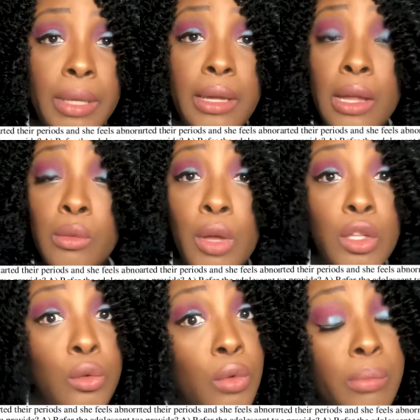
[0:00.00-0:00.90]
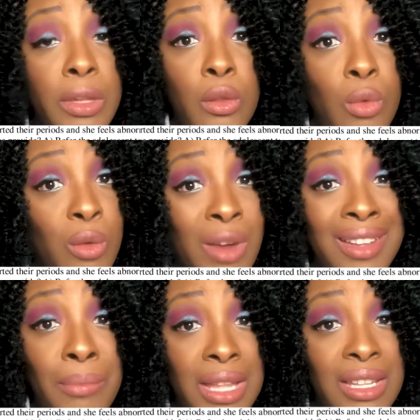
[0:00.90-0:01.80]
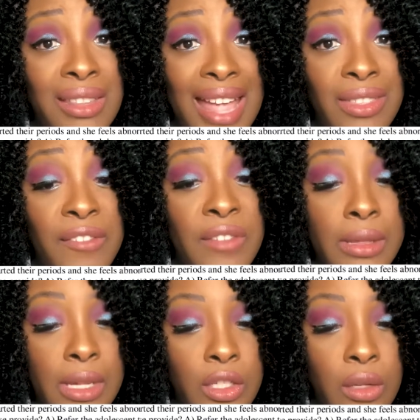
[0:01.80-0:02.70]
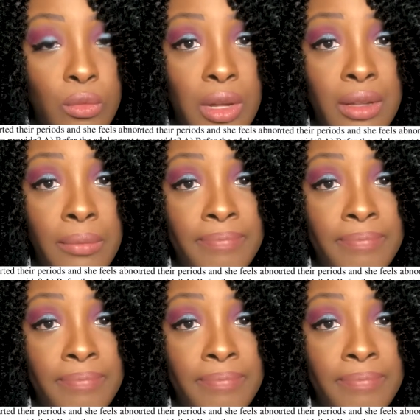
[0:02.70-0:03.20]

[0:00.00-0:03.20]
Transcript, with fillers: Guess what? You wouldn't be the one recommending that. The physician would.